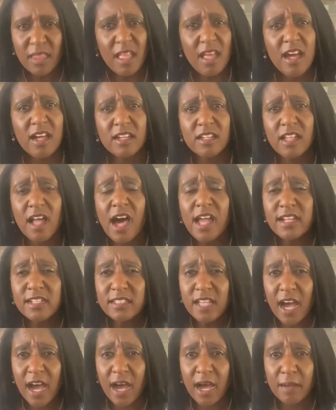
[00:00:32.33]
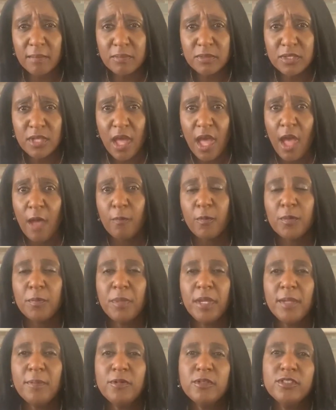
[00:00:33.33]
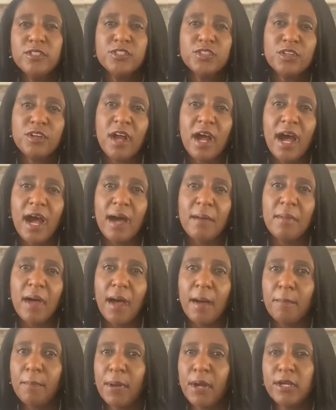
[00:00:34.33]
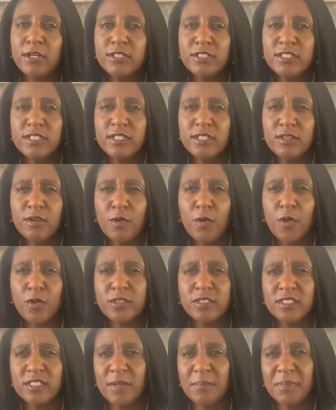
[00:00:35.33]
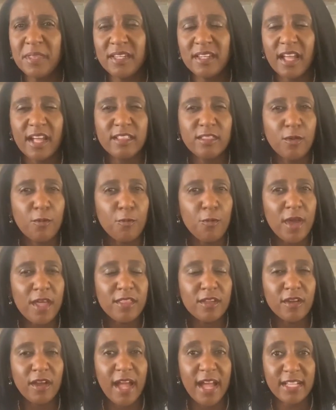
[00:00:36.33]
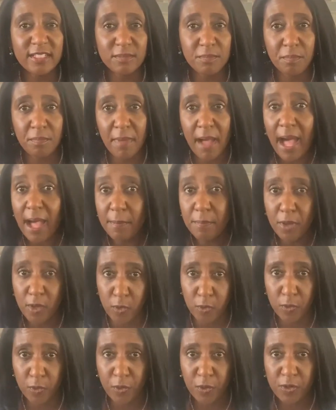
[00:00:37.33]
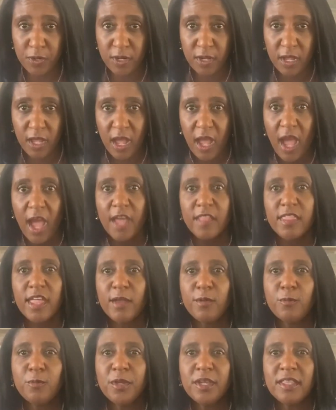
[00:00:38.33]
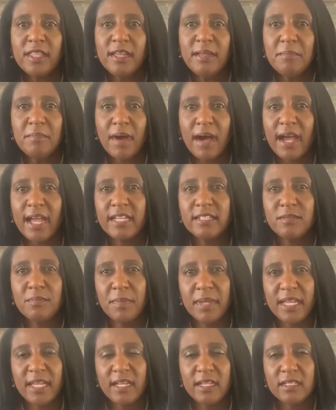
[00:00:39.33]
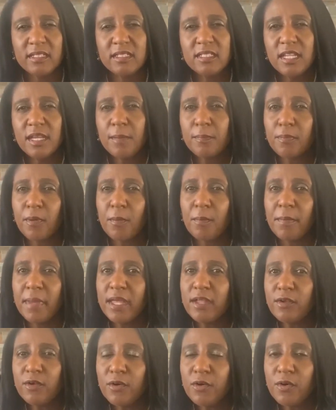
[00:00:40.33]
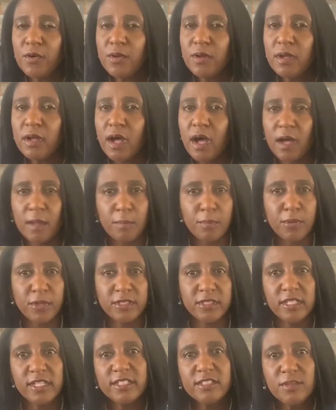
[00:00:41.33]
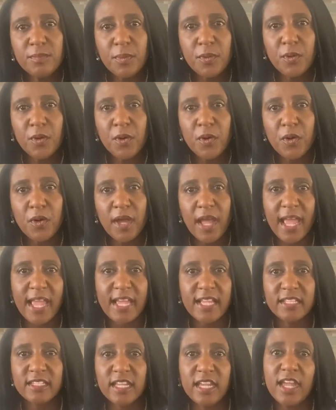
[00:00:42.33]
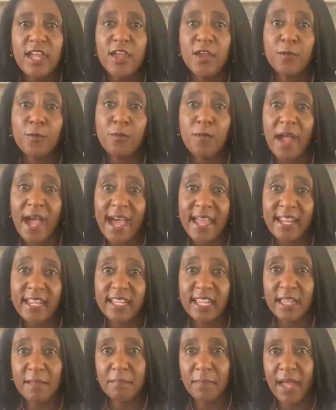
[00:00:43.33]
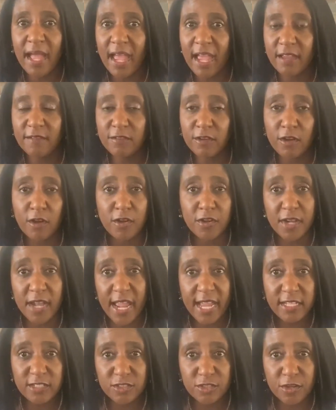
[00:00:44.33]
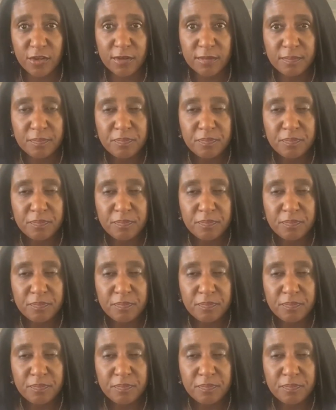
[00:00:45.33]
A lot of times, when people describe a person or something like the weather as bipolar, they really might mean temperamental, unpredictable, and erratic in behavior or nature.